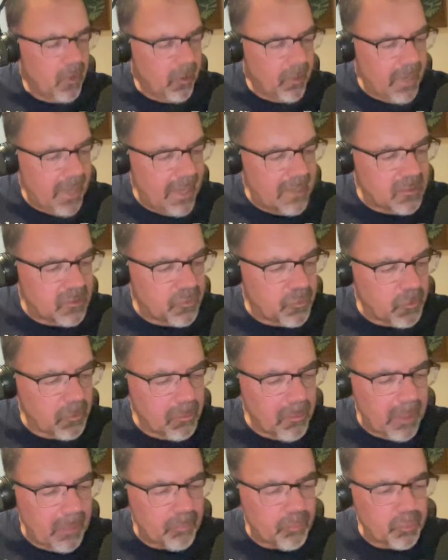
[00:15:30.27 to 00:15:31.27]
All right, as for
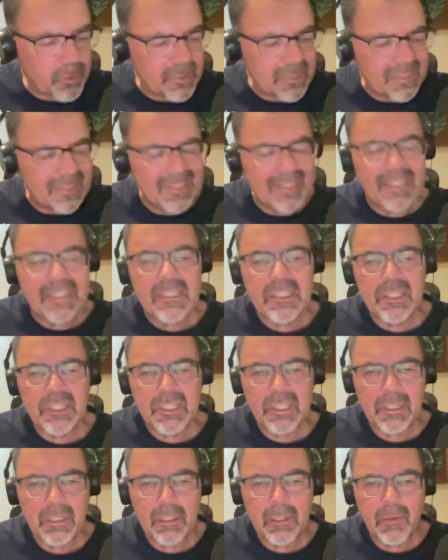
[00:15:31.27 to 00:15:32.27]
my
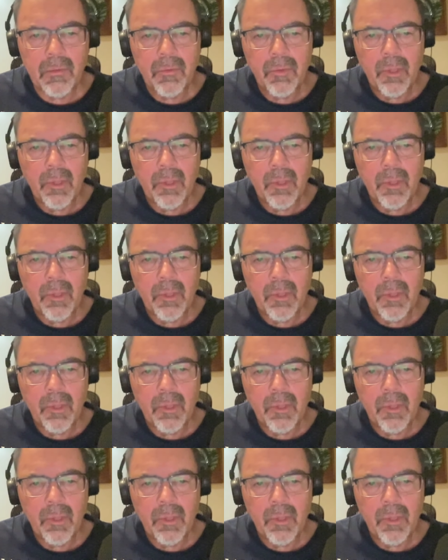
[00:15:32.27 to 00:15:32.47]
prediction